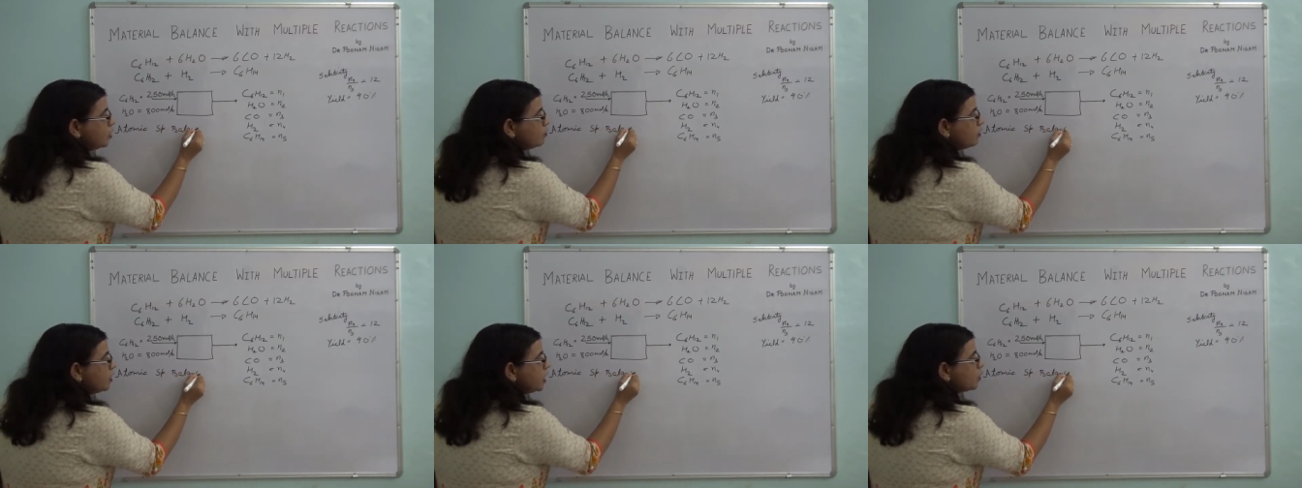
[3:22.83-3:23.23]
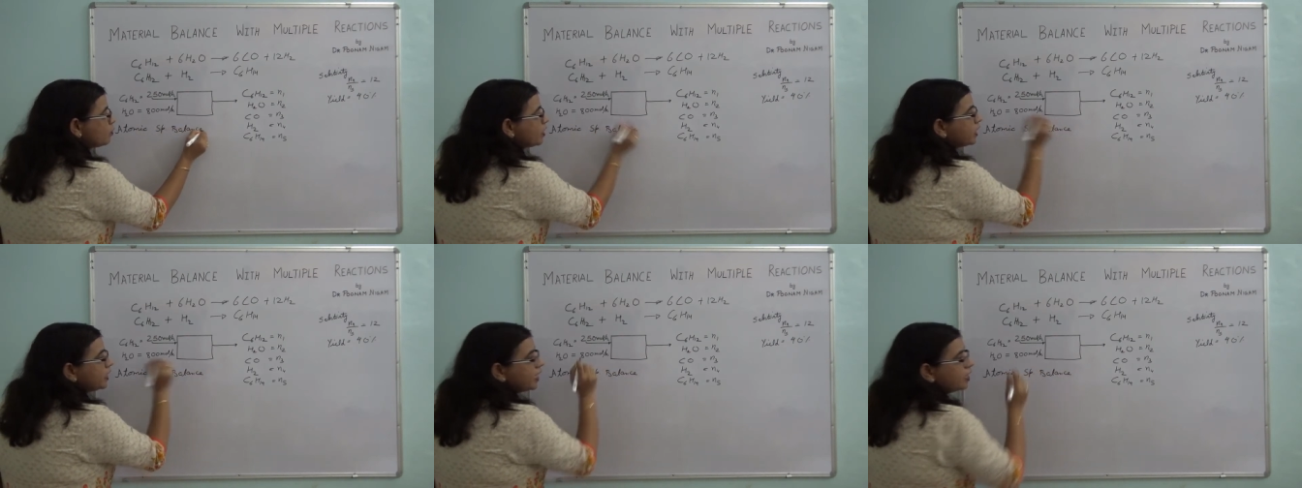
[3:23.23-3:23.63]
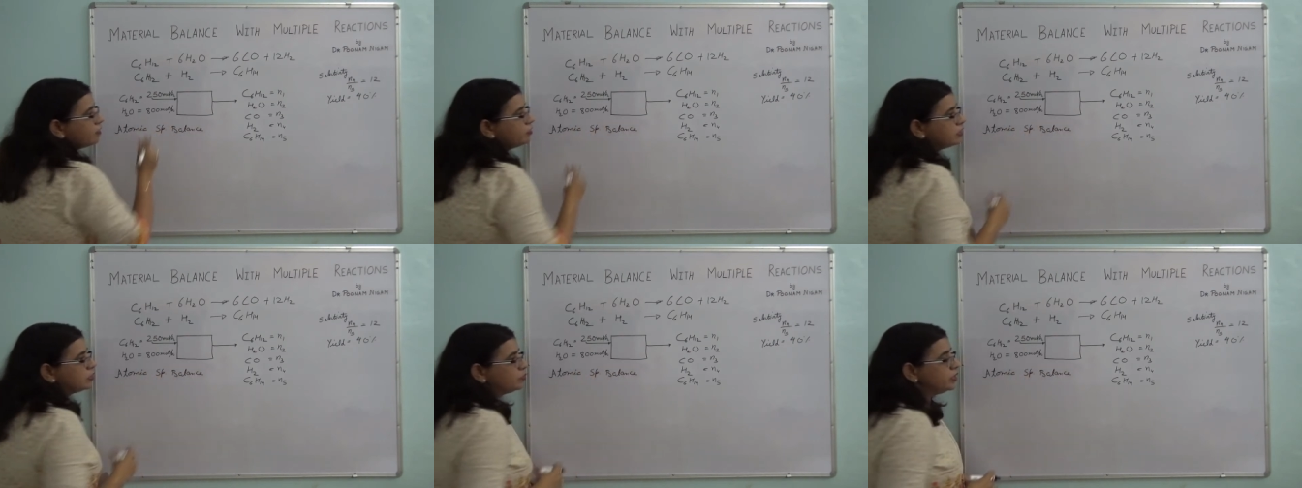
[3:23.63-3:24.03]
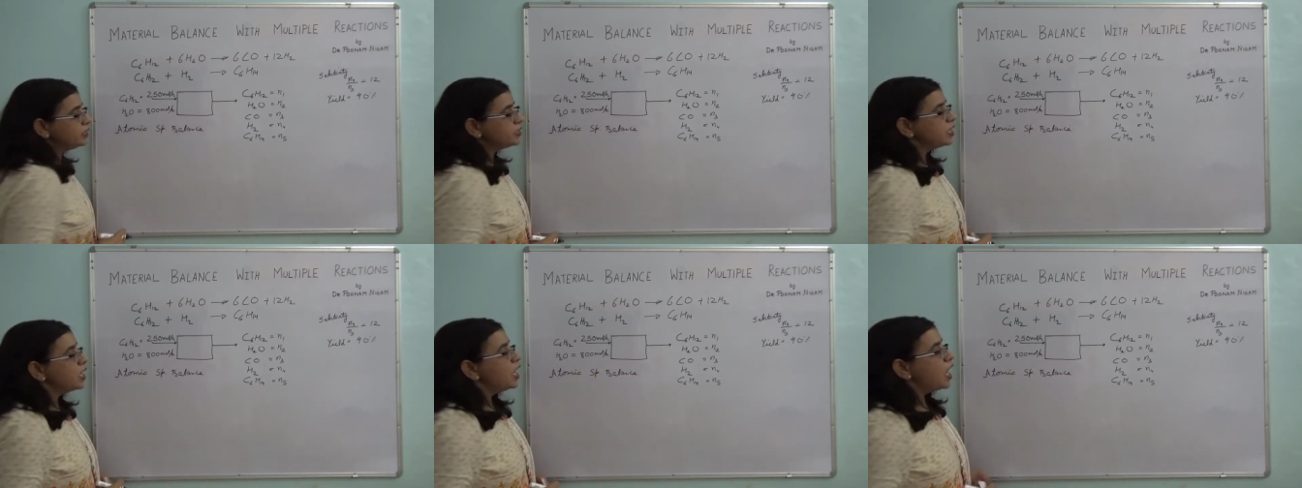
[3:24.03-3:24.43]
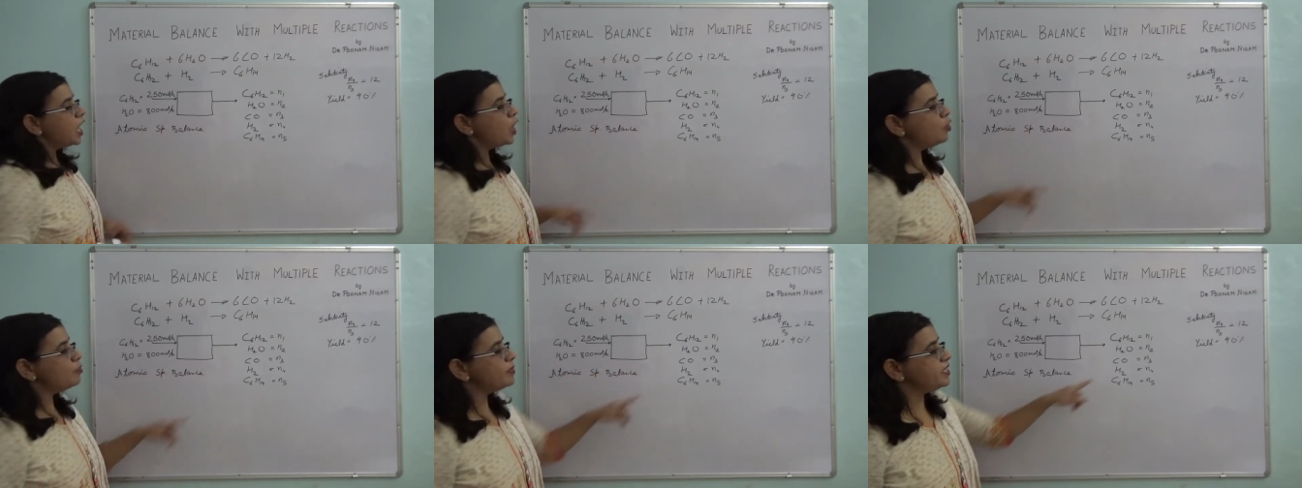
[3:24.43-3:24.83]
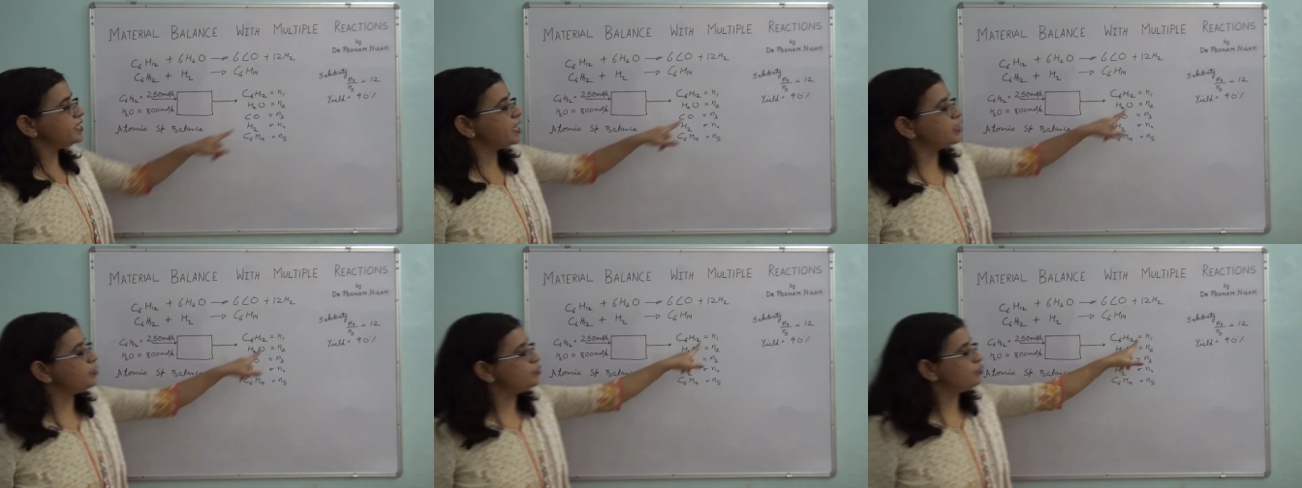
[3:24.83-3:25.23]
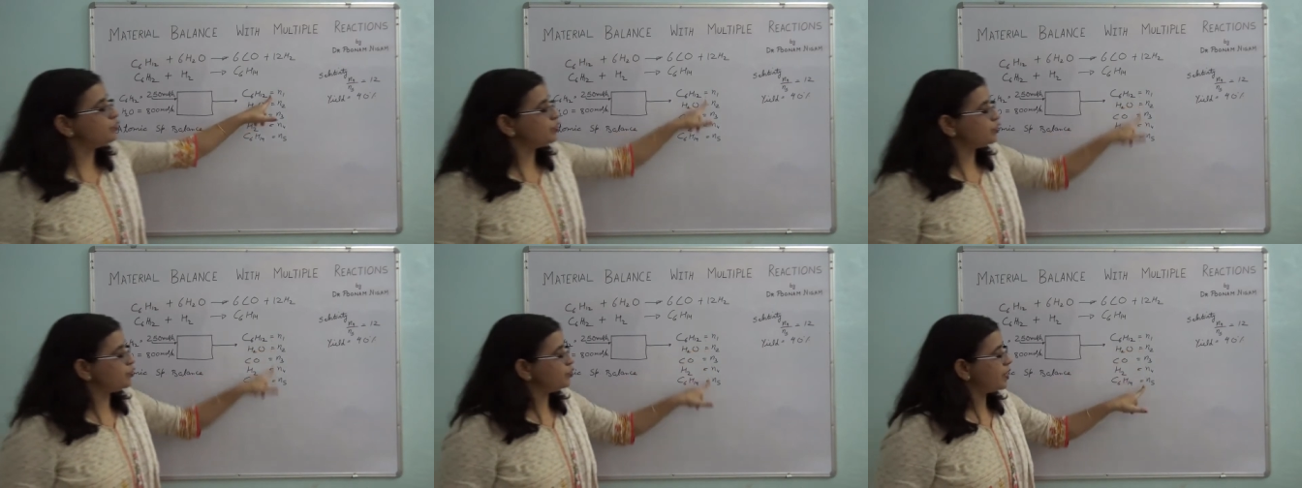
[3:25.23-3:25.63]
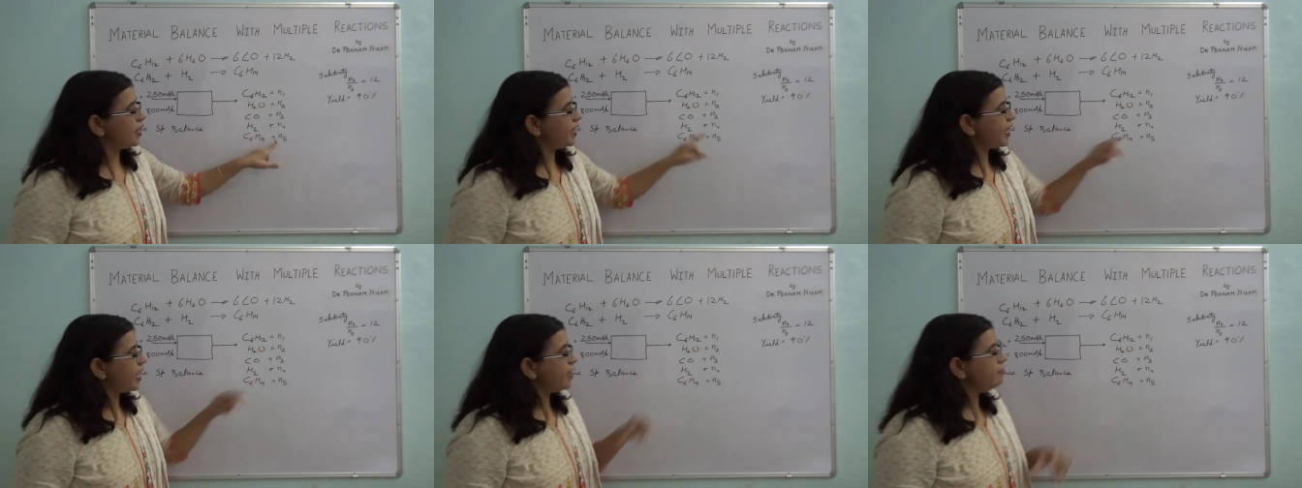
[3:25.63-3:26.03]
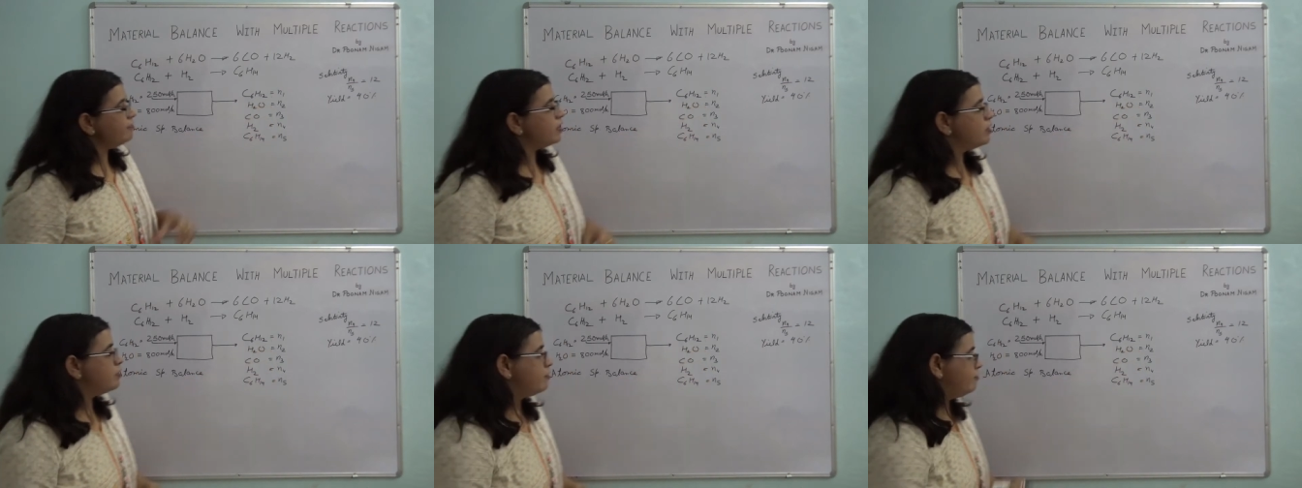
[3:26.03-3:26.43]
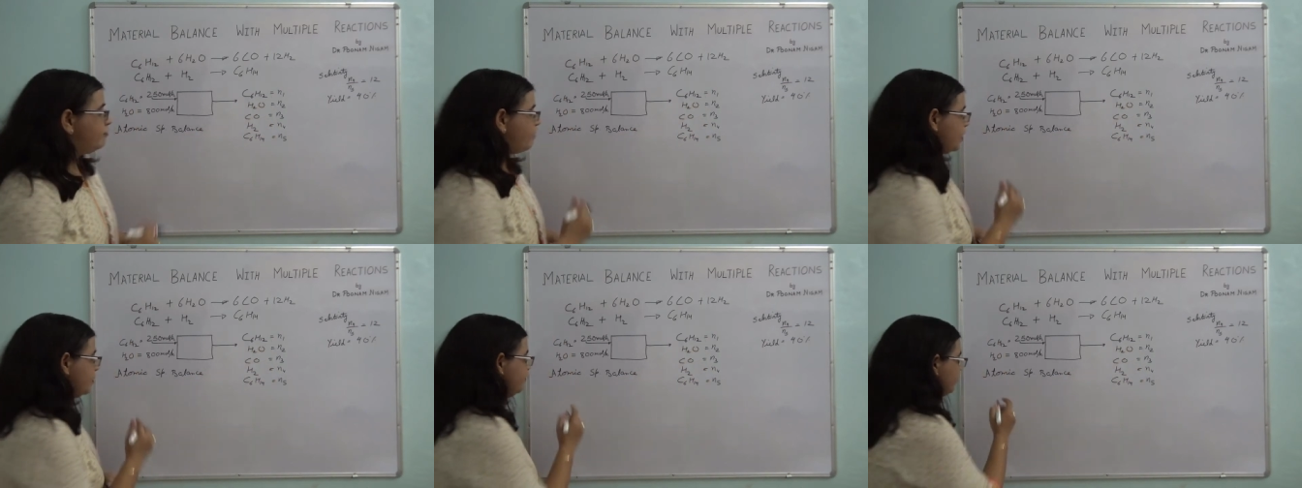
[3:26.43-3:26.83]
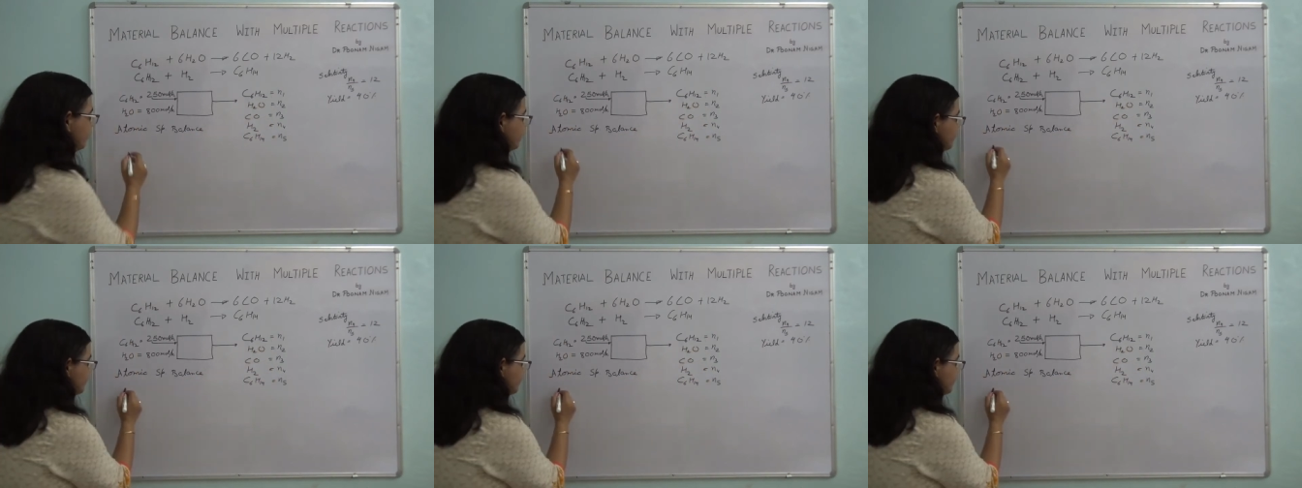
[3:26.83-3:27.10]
Very quickly I will do it. How many unknowns do I have? Five.